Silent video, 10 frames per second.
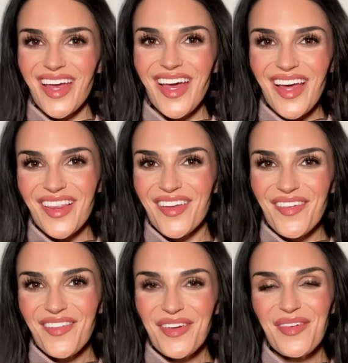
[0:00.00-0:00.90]
Hello
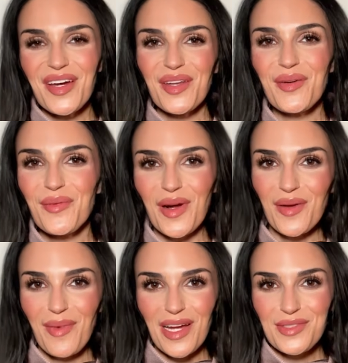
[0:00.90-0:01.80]
everyone,
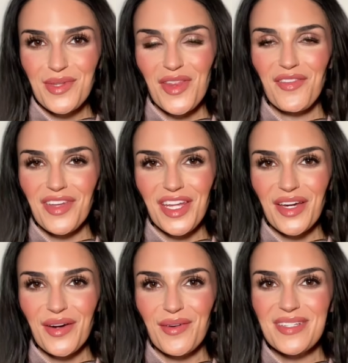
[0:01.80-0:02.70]
welcome back to another
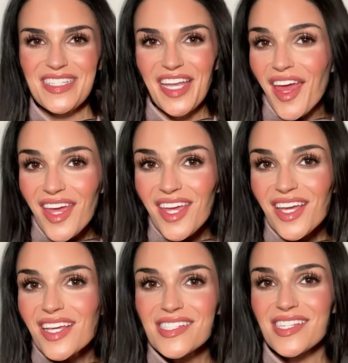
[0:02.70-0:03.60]
video.
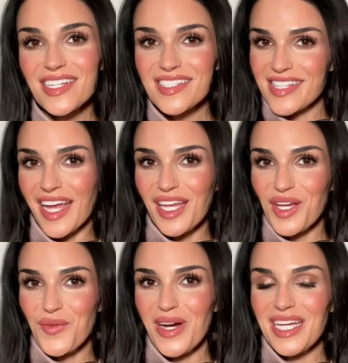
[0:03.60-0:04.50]
Today is an
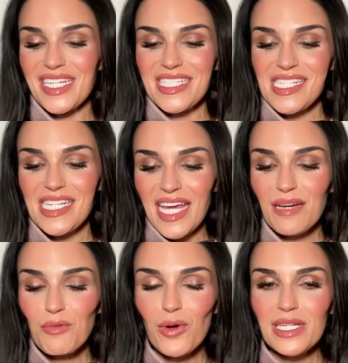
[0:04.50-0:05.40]
exciting one. Today
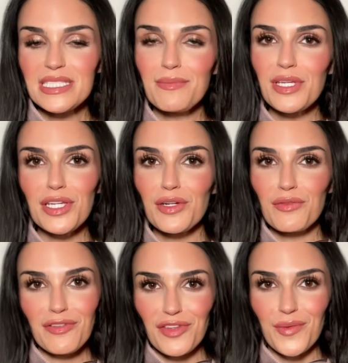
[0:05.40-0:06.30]
I'm going to be
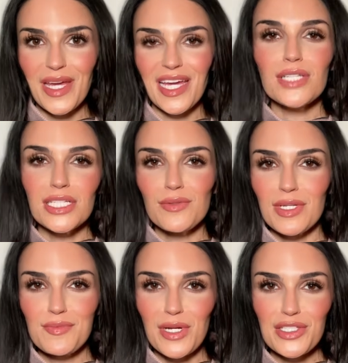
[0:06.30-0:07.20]
reviewing Tati
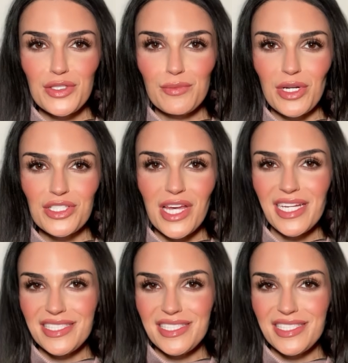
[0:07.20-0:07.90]
Westbrook's new brush line,